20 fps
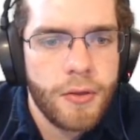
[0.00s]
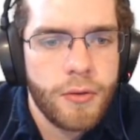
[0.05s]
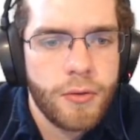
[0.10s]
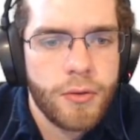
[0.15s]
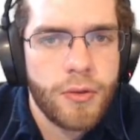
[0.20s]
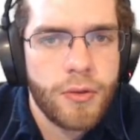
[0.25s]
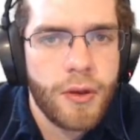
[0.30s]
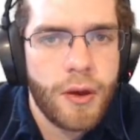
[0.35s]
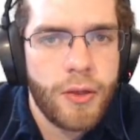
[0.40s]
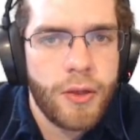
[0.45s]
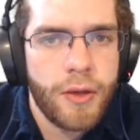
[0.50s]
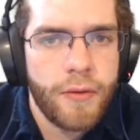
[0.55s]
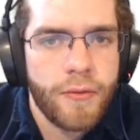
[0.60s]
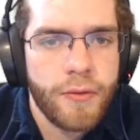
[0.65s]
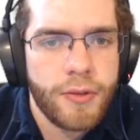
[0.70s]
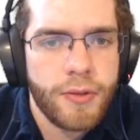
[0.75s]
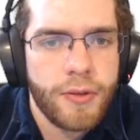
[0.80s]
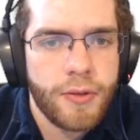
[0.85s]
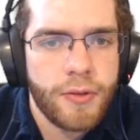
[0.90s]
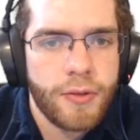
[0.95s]
you'll see I'll
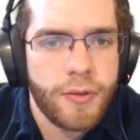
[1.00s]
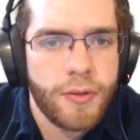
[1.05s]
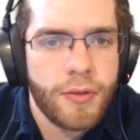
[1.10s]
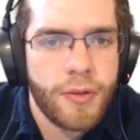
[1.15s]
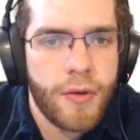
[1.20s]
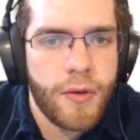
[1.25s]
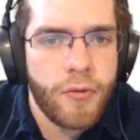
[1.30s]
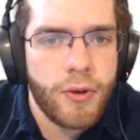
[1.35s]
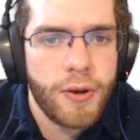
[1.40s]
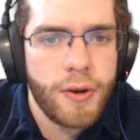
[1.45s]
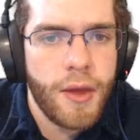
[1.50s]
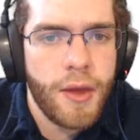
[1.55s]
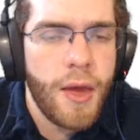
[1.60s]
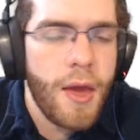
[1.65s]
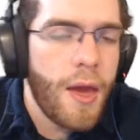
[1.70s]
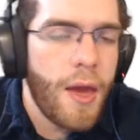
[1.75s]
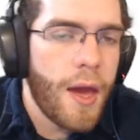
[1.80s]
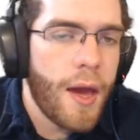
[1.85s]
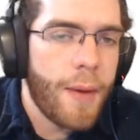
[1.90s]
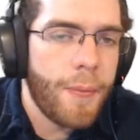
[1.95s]
have a 67.
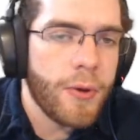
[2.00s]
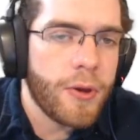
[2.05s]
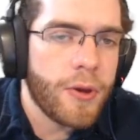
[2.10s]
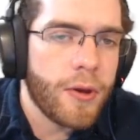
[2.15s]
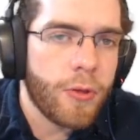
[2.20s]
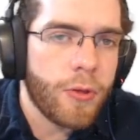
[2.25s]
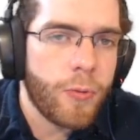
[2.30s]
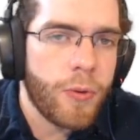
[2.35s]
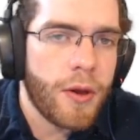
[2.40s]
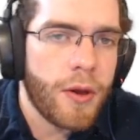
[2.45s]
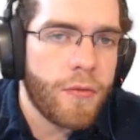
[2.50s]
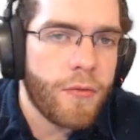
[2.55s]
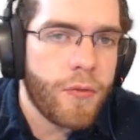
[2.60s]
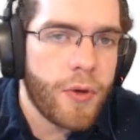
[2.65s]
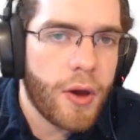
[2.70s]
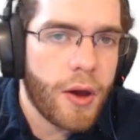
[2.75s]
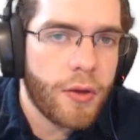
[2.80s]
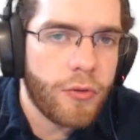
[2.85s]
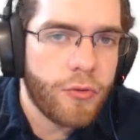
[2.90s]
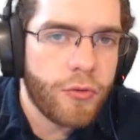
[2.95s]
And because we
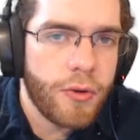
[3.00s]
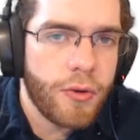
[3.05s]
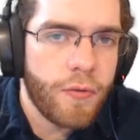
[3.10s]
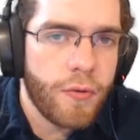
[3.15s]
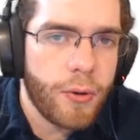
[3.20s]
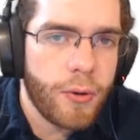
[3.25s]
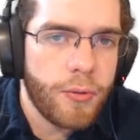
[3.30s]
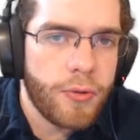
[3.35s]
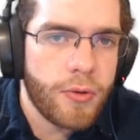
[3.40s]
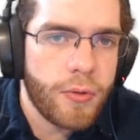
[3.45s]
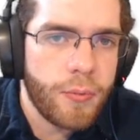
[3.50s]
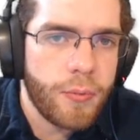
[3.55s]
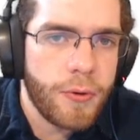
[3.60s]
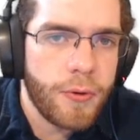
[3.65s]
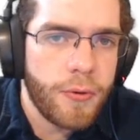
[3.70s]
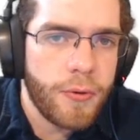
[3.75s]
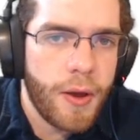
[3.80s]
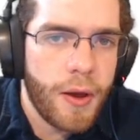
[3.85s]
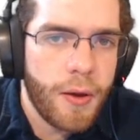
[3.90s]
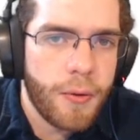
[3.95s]
have 3 rows up
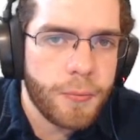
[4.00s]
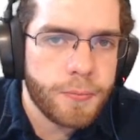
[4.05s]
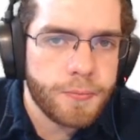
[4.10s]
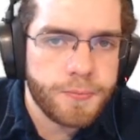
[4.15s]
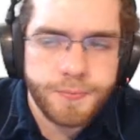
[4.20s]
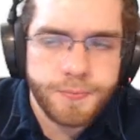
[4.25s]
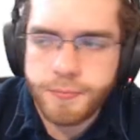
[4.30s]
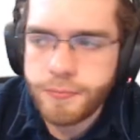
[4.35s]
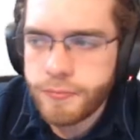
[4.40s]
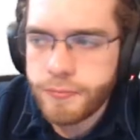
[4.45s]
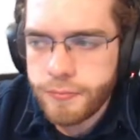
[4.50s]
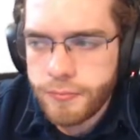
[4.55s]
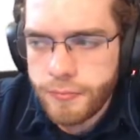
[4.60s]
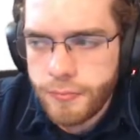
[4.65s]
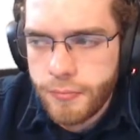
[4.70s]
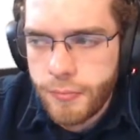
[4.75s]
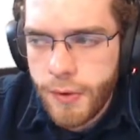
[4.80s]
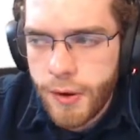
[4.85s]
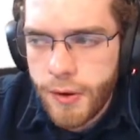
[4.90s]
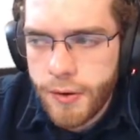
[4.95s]
here now
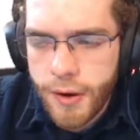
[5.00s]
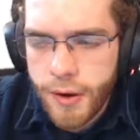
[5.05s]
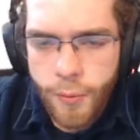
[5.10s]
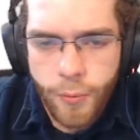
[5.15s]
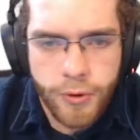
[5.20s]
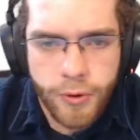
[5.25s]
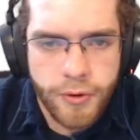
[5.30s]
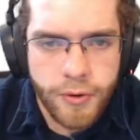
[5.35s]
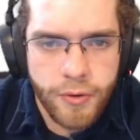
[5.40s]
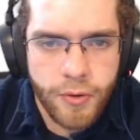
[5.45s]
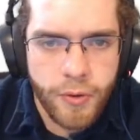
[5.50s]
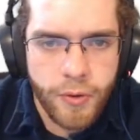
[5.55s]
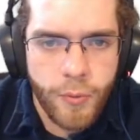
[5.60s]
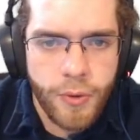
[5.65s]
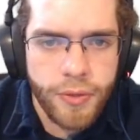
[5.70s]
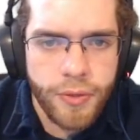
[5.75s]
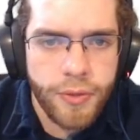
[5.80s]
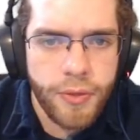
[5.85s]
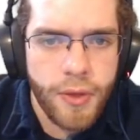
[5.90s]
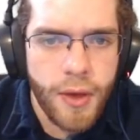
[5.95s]
that we're dealing
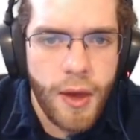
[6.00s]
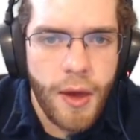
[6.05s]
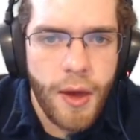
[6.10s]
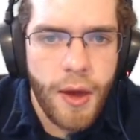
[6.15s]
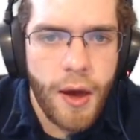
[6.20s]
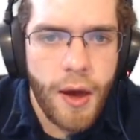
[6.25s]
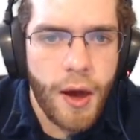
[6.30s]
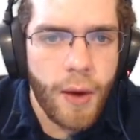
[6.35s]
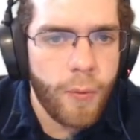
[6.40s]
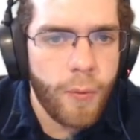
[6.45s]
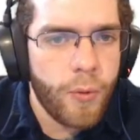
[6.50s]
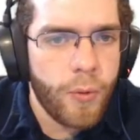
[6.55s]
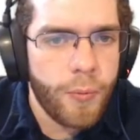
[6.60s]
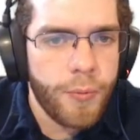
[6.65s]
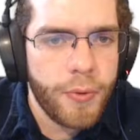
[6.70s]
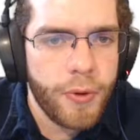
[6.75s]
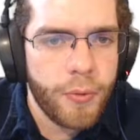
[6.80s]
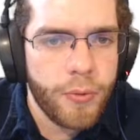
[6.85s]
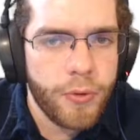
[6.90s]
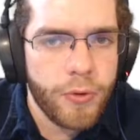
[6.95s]
with, we
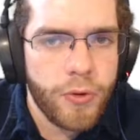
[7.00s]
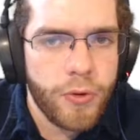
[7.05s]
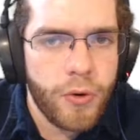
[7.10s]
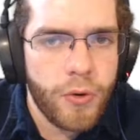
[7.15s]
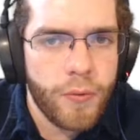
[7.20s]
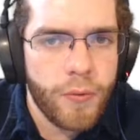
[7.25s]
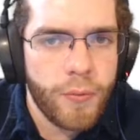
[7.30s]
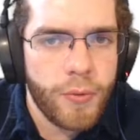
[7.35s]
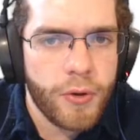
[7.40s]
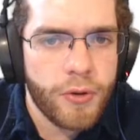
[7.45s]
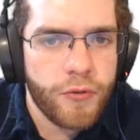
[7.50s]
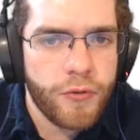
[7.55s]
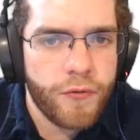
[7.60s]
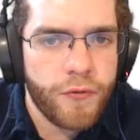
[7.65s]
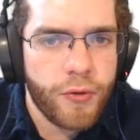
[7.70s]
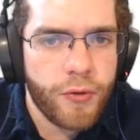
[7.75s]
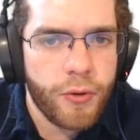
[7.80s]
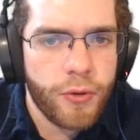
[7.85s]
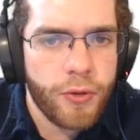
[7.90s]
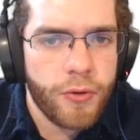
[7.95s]
won't be able to go much
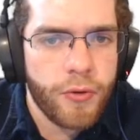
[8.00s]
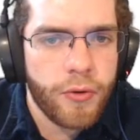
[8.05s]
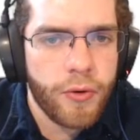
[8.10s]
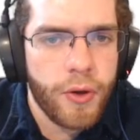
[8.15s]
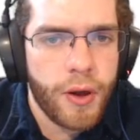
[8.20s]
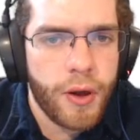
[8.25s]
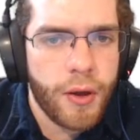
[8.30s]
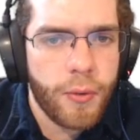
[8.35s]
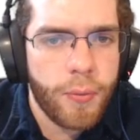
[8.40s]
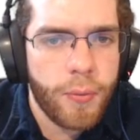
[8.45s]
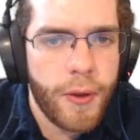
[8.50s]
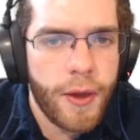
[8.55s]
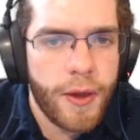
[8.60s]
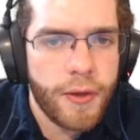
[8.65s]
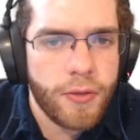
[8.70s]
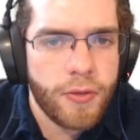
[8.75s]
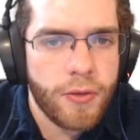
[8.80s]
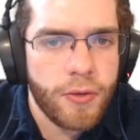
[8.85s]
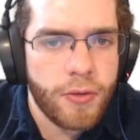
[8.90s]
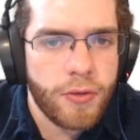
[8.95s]
further
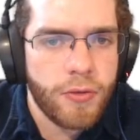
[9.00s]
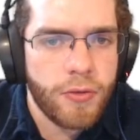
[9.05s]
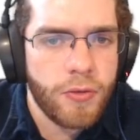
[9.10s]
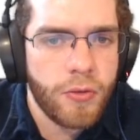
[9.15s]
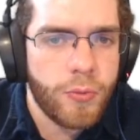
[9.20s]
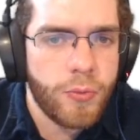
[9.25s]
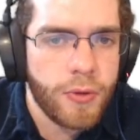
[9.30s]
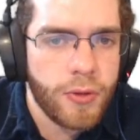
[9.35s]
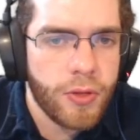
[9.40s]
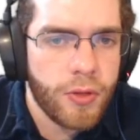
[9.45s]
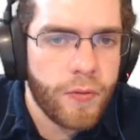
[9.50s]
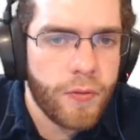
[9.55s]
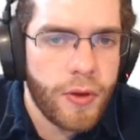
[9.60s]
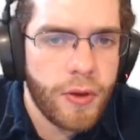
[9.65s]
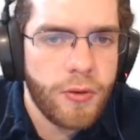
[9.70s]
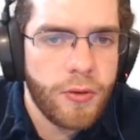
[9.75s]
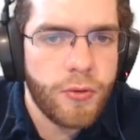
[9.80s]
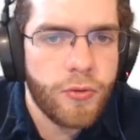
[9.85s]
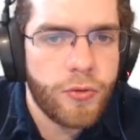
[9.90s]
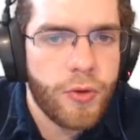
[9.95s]
past this 2, because if
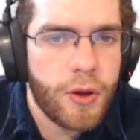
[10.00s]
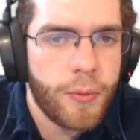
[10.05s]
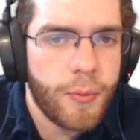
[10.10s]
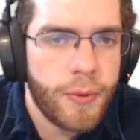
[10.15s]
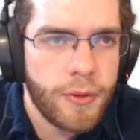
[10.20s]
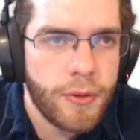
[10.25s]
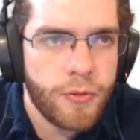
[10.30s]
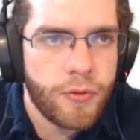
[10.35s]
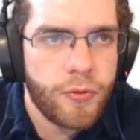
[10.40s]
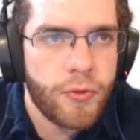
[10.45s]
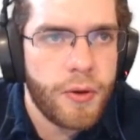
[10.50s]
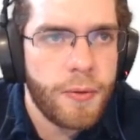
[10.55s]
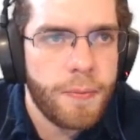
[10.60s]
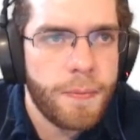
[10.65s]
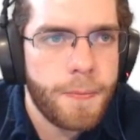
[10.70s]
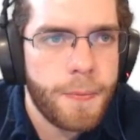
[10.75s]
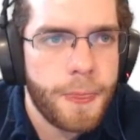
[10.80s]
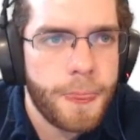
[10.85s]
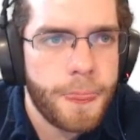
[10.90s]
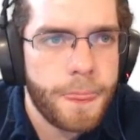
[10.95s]
I do try to make the
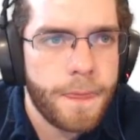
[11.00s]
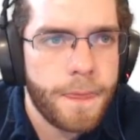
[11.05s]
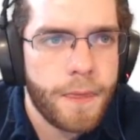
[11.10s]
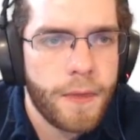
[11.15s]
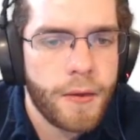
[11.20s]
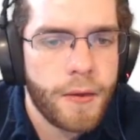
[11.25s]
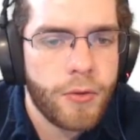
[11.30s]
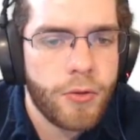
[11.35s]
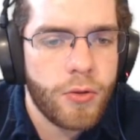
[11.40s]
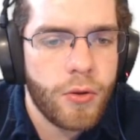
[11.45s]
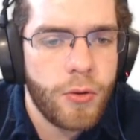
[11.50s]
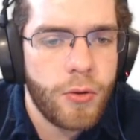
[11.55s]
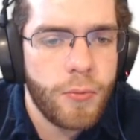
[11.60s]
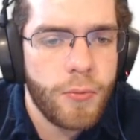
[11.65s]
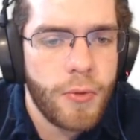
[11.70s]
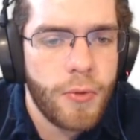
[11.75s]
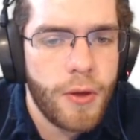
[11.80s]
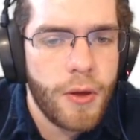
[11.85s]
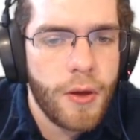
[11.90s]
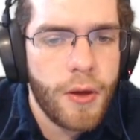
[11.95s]
tree like
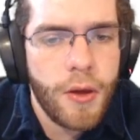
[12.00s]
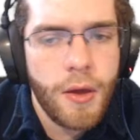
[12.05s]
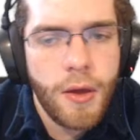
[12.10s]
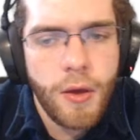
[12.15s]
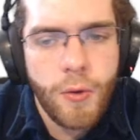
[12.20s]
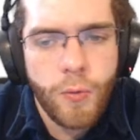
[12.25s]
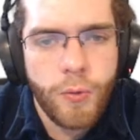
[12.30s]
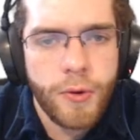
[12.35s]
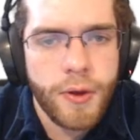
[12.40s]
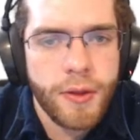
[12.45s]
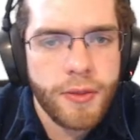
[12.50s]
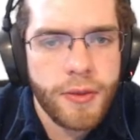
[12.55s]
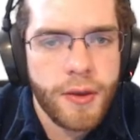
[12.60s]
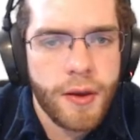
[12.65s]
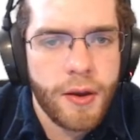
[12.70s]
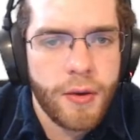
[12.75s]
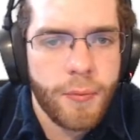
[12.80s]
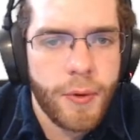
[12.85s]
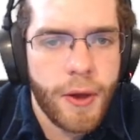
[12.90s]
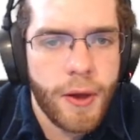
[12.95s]
so, we'll get
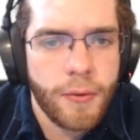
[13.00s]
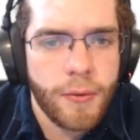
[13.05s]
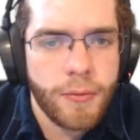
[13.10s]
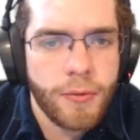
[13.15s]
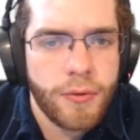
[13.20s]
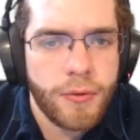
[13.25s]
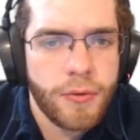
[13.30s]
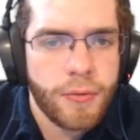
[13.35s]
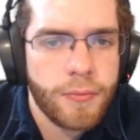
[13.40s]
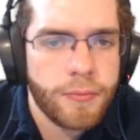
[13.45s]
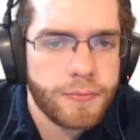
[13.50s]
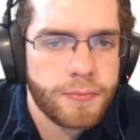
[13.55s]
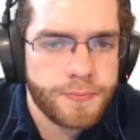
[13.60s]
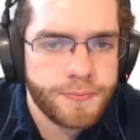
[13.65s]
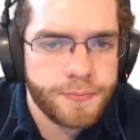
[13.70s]
the out of bounds.